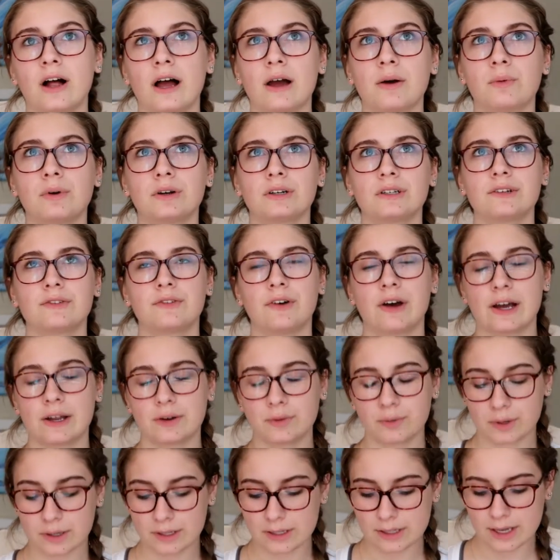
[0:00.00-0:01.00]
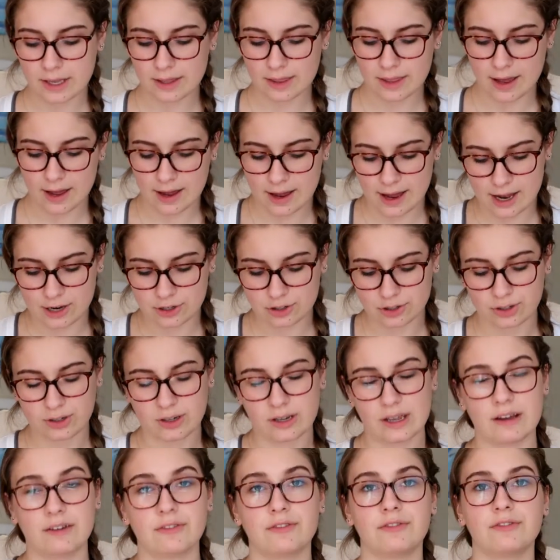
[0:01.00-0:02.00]
I wanted to find ones that actually
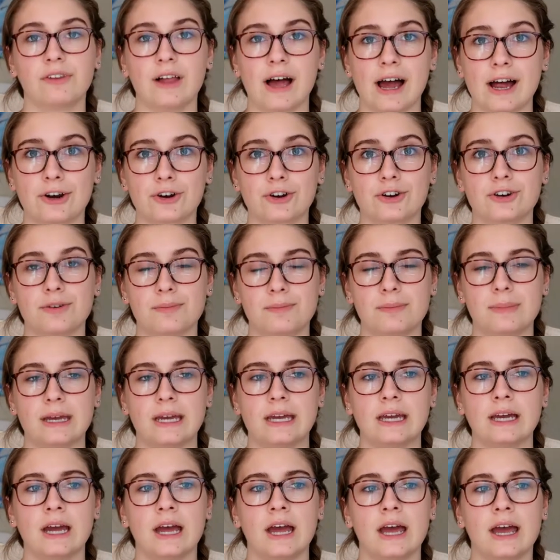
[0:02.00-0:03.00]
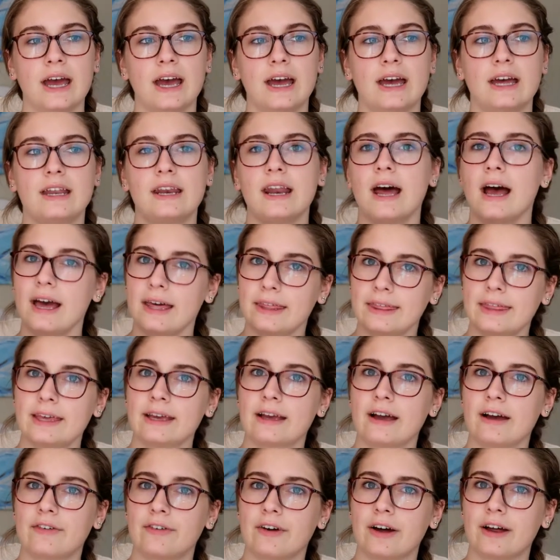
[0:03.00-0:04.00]
like flattered me, and I
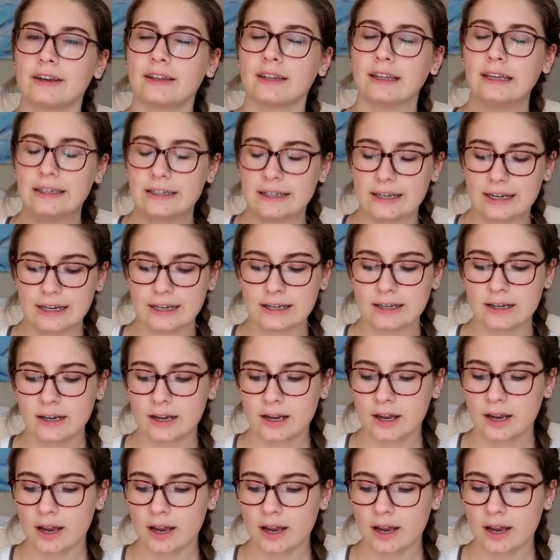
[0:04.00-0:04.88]
think I finally did.